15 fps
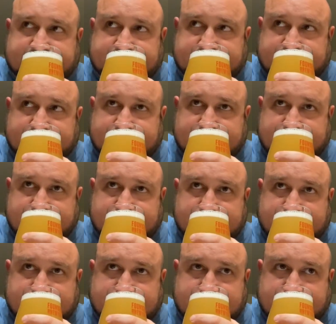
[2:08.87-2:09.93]

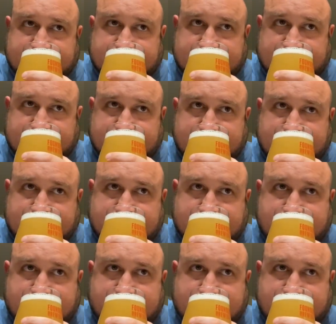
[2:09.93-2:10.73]
Nobody speaks.